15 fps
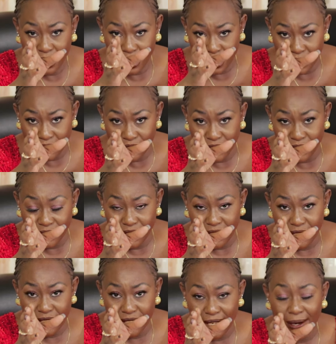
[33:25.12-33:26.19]
in
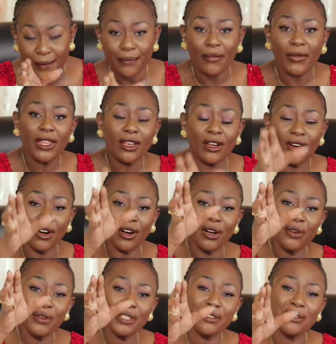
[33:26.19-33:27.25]
Jesus' name.
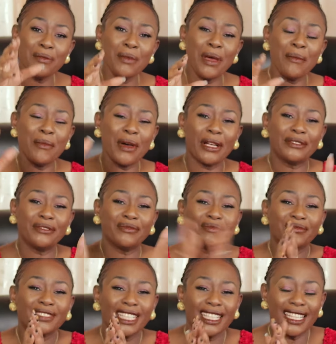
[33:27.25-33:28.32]
Always remember
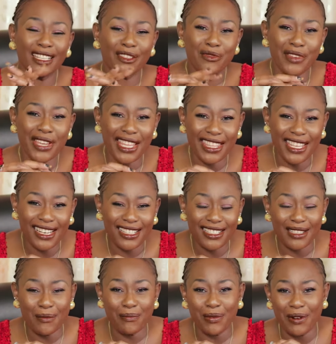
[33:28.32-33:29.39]
that where there
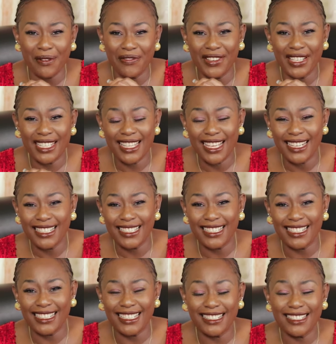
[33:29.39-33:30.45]
is a prophet, there is
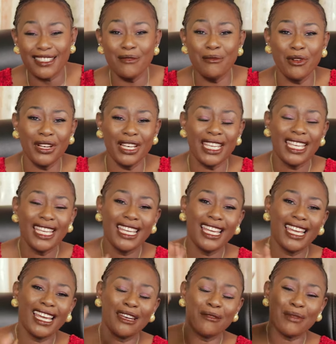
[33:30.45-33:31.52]
a testimony,
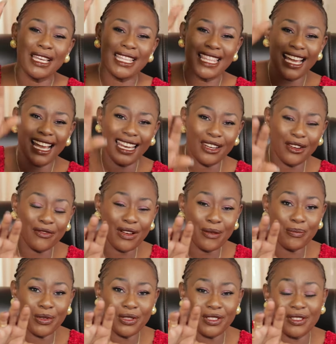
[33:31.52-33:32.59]
and by the hand of
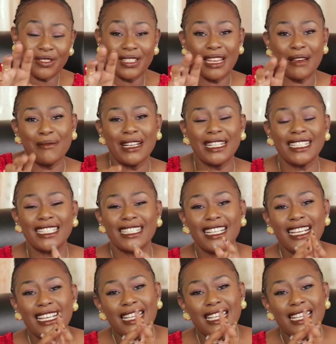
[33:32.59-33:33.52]
Apostle Damaris,